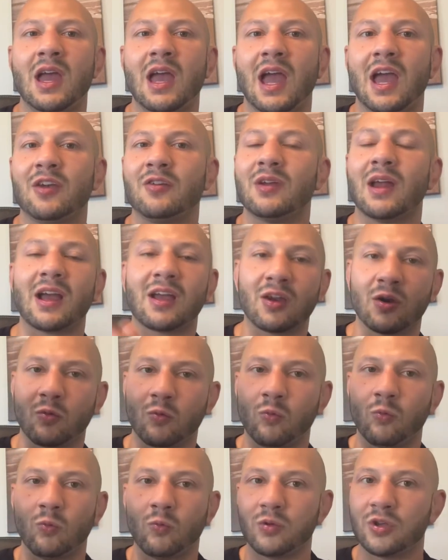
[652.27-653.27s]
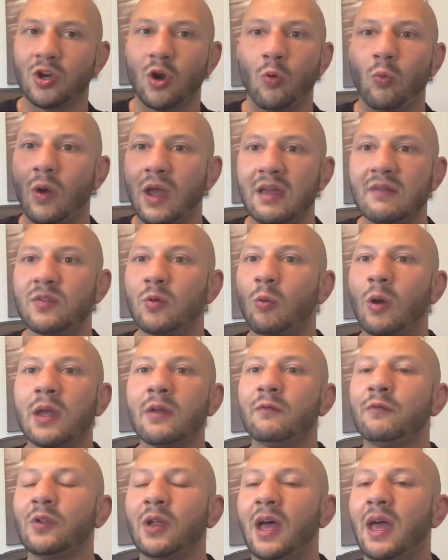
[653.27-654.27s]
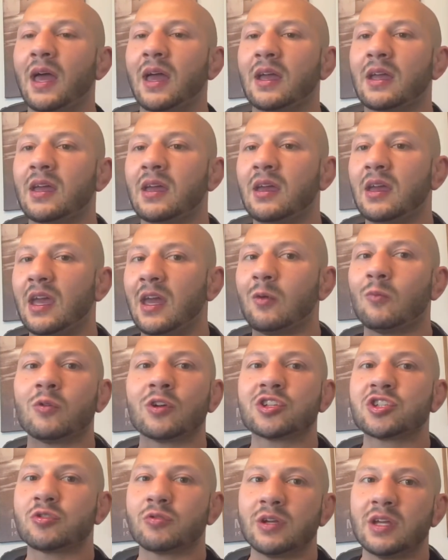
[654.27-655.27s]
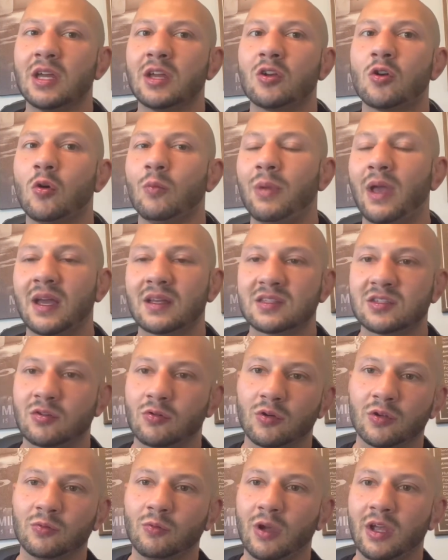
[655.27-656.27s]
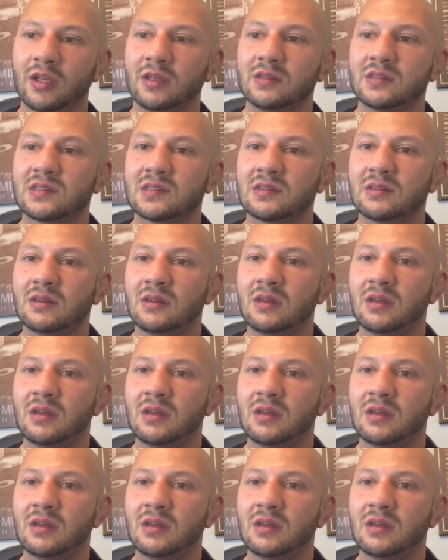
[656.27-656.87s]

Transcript: and you're not going to, you know, wave the white flag and retreat and go back to your old ways.